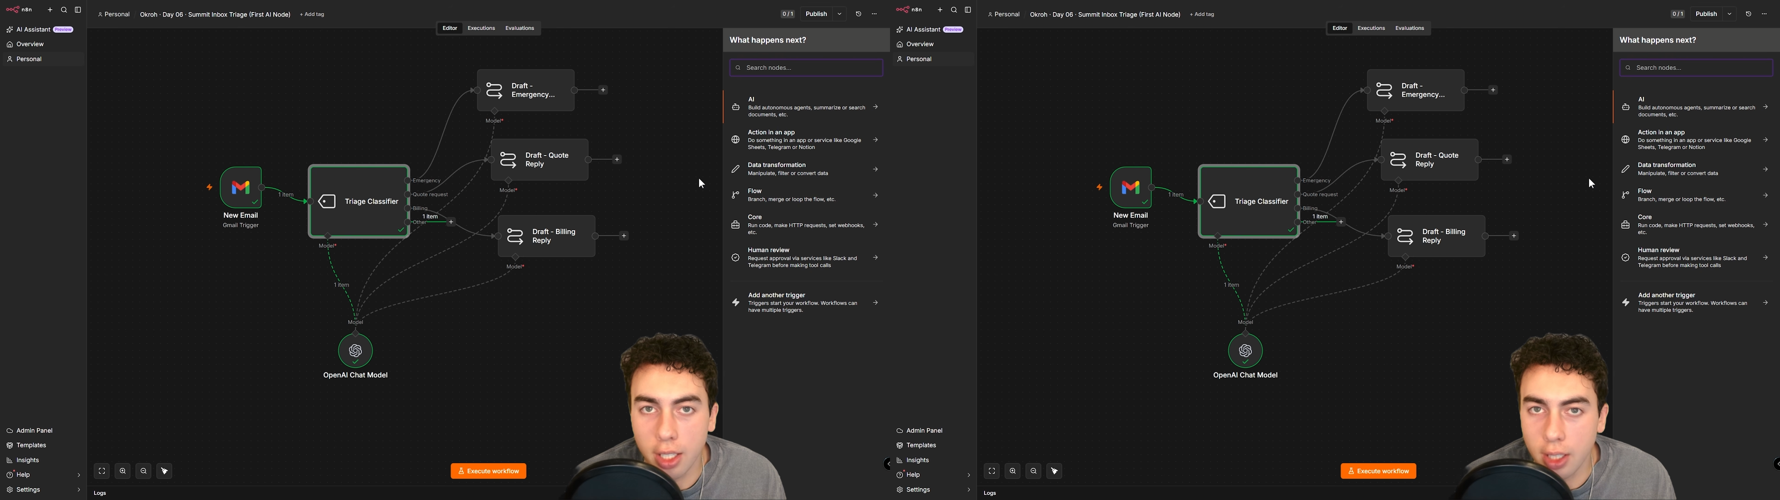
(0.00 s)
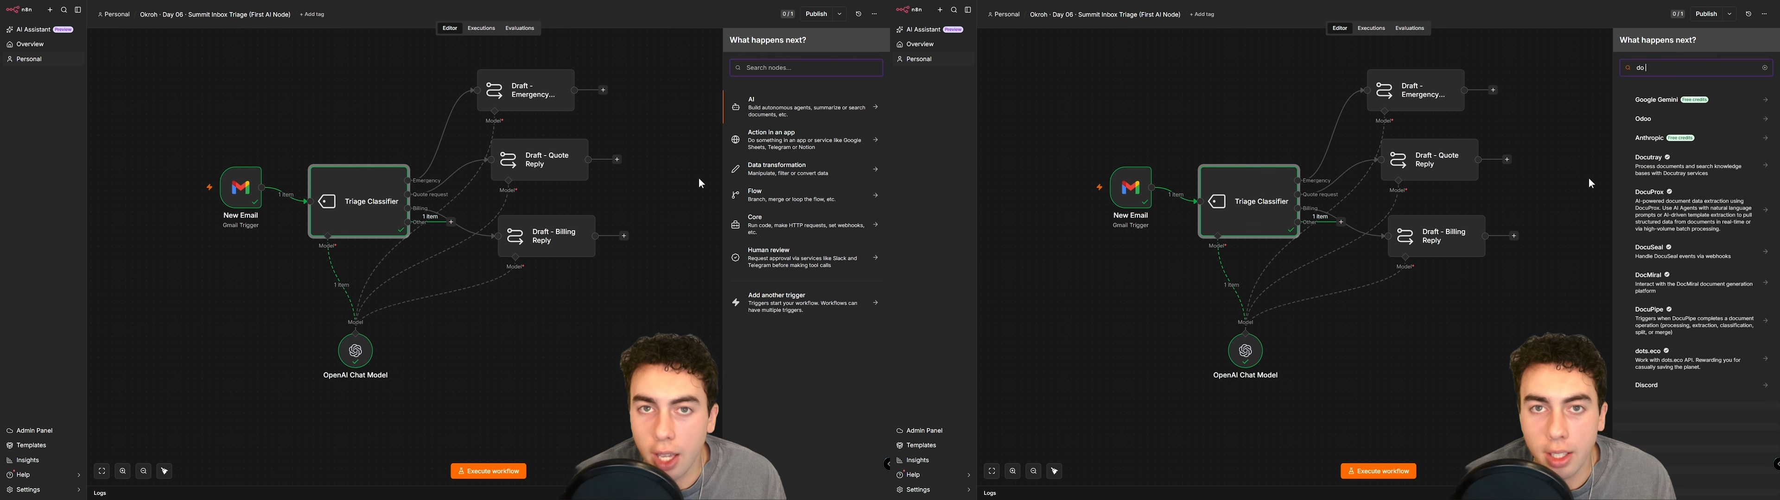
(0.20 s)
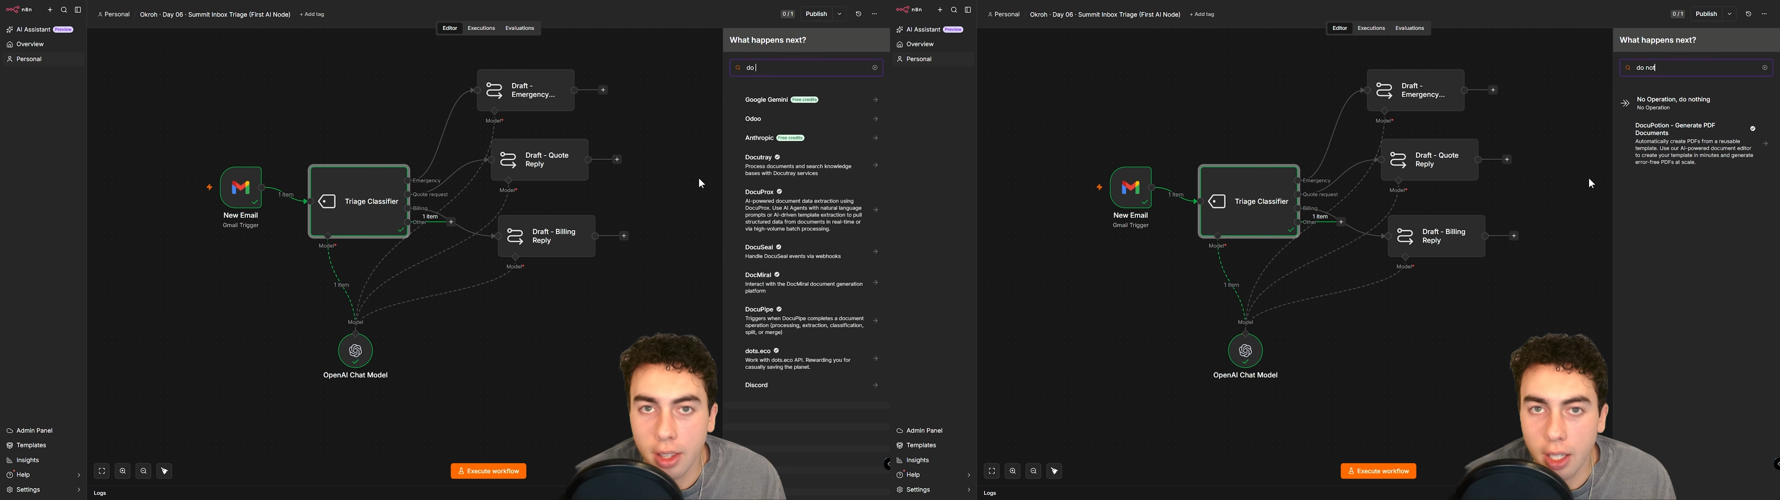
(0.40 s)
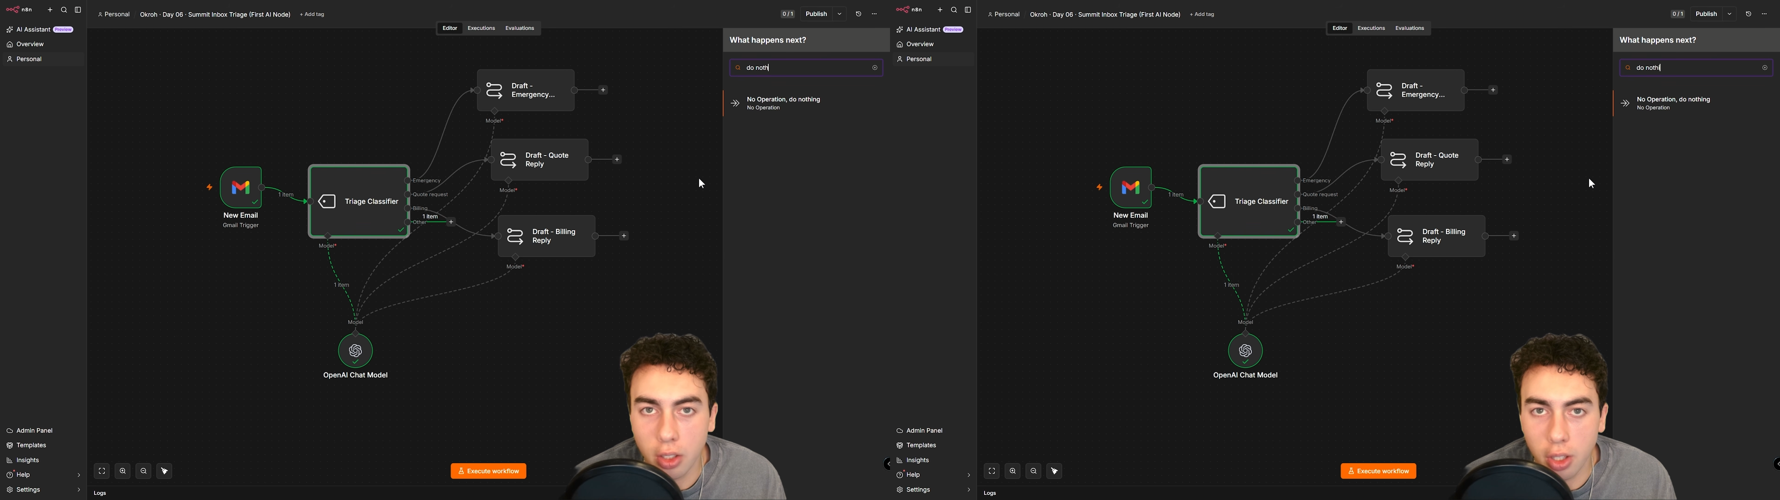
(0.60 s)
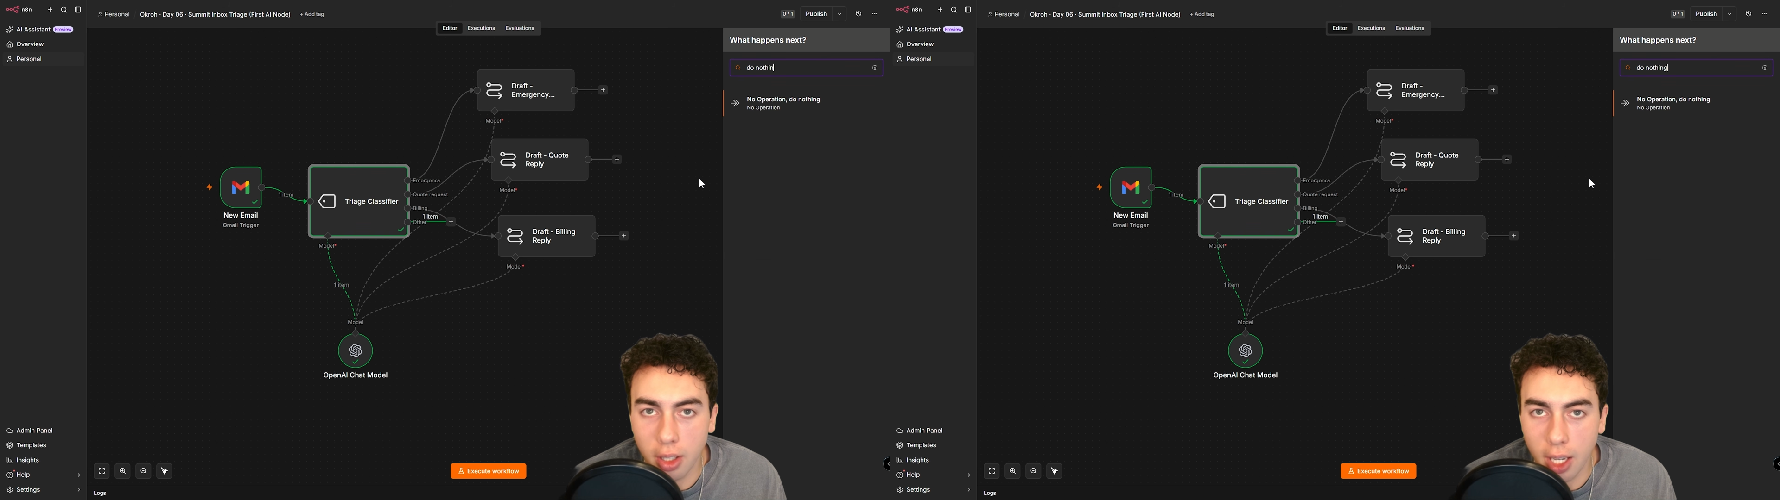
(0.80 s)
as anything
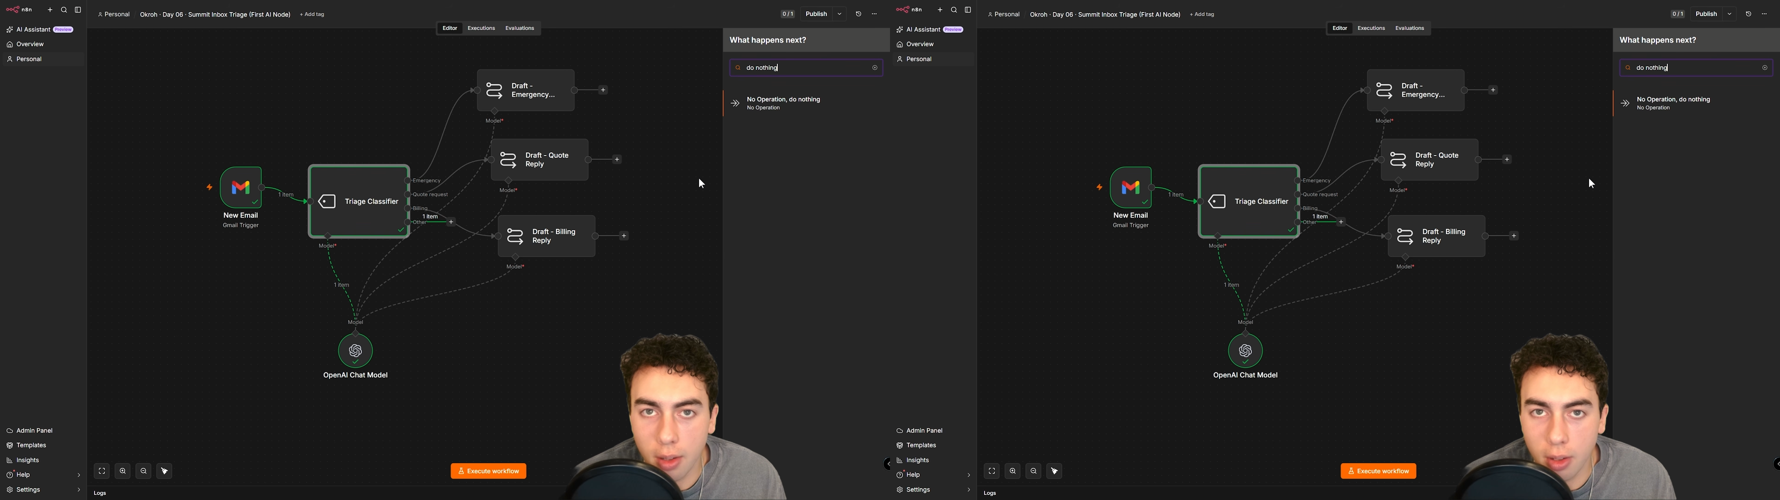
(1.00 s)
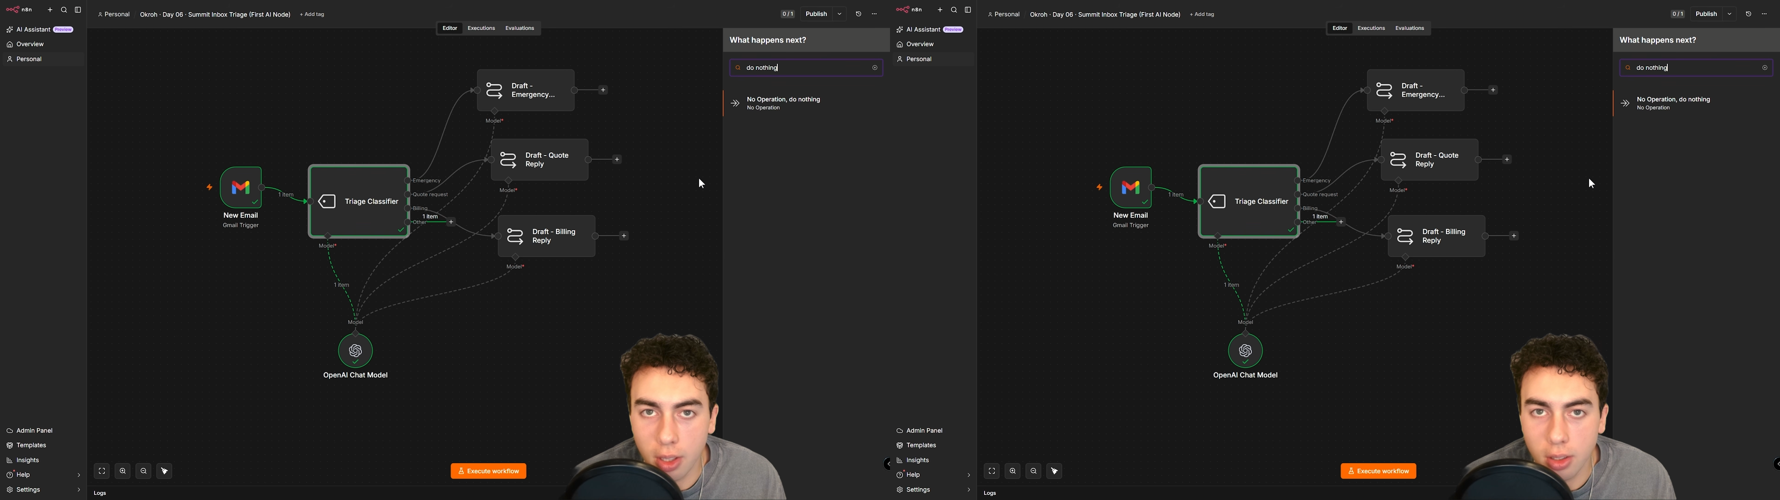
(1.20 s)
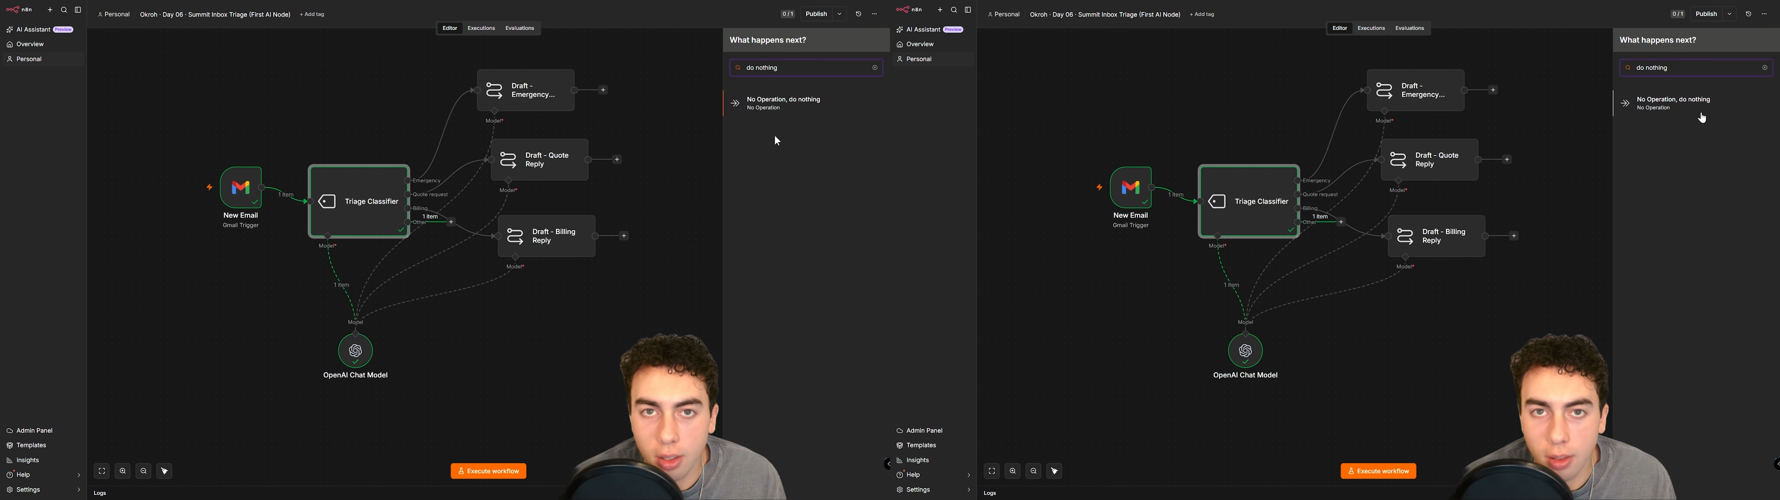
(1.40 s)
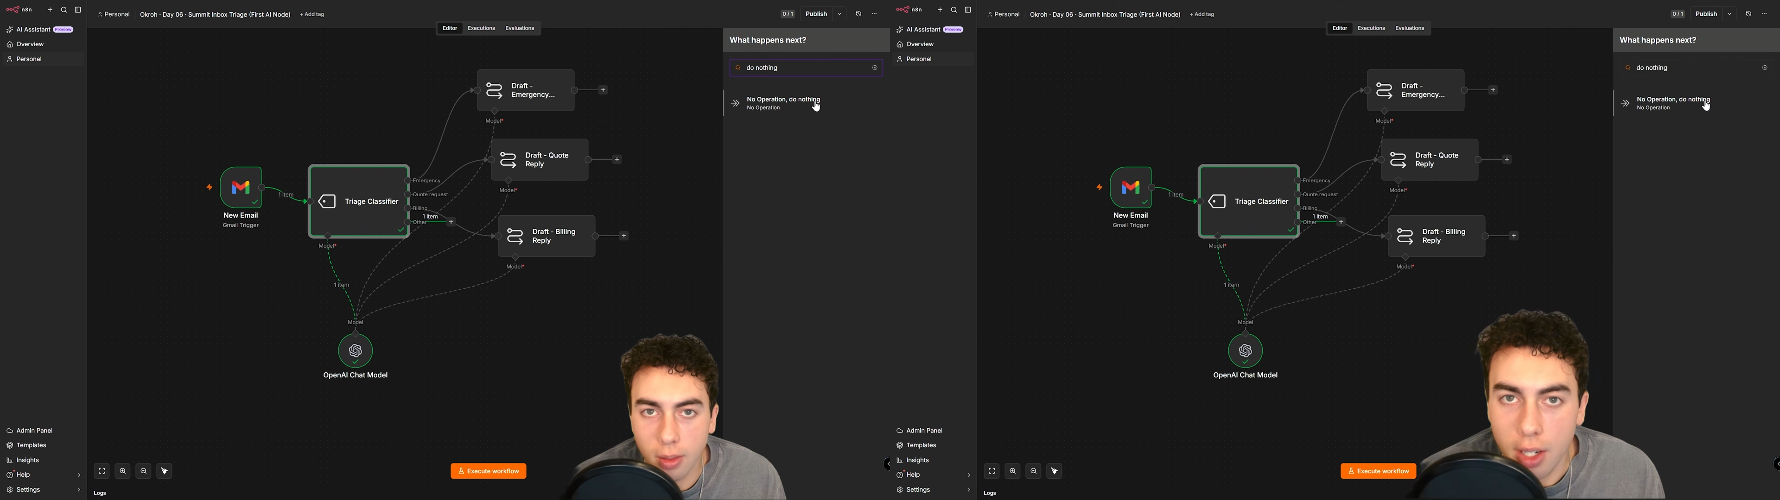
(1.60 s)
else on the canvas.